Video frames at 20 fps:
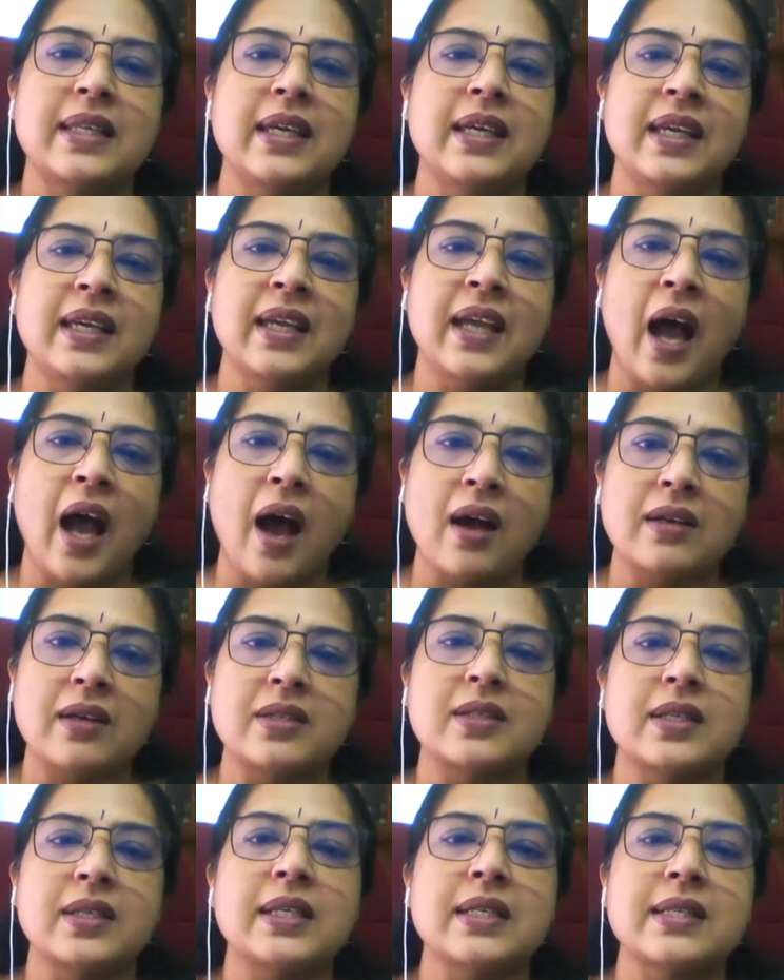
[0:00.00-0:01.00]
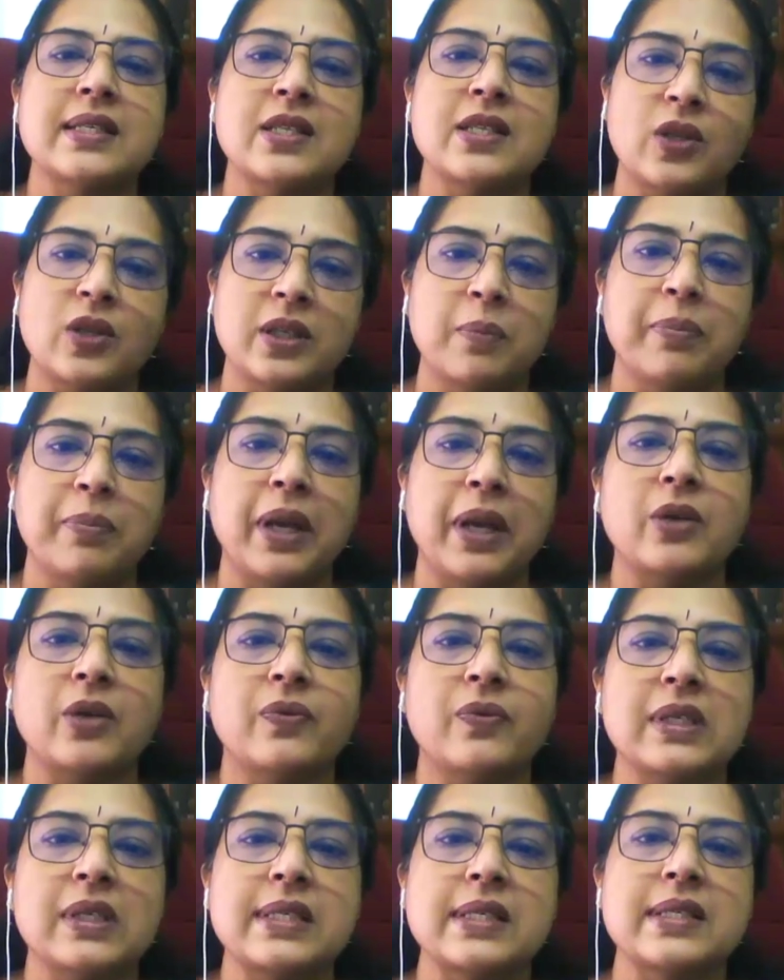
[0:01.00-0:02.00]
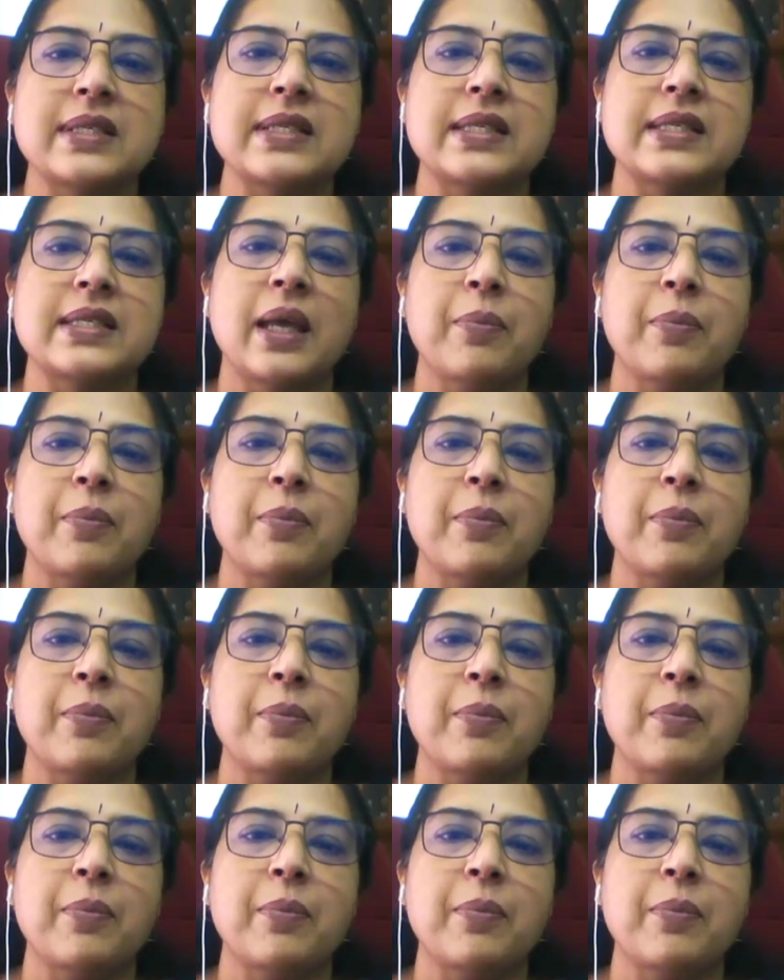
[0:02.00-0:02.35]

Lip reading: the arteries or the blood vessels,